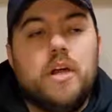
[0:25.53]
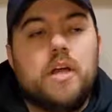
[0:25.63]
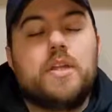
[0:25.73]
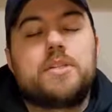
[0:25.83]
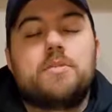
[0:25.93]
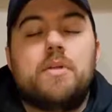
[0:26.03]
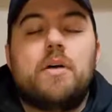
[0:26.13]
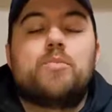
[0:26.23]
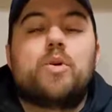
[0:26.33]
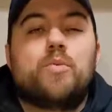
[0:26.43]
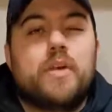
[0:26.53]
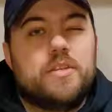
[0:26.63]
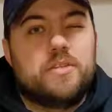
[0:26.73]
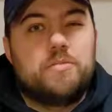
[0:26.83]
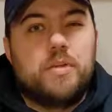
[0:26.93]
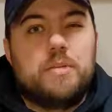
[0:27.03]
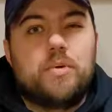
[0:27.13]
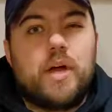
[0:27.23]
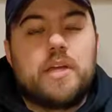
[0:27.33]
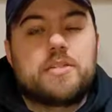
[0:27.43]
and that's a lot more reasonably
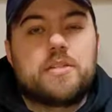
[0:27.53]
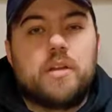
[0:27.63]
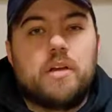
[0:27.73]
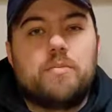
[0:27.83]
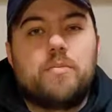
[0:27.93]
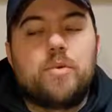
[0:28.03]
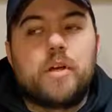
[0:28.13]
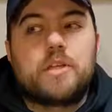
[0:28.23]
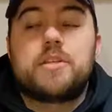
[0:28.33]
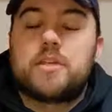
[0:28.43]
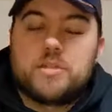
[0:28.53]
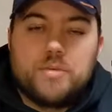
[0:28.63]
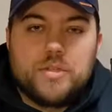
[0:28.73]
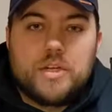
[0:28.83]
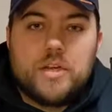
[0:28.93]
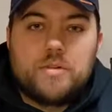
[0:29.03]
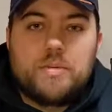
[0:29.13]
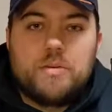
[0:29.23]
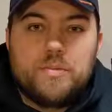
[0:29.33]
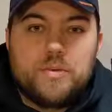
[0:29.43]
priced and a lot more accessible to other
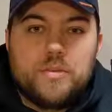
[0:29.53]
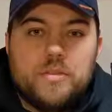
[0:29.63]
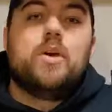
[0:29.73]
people.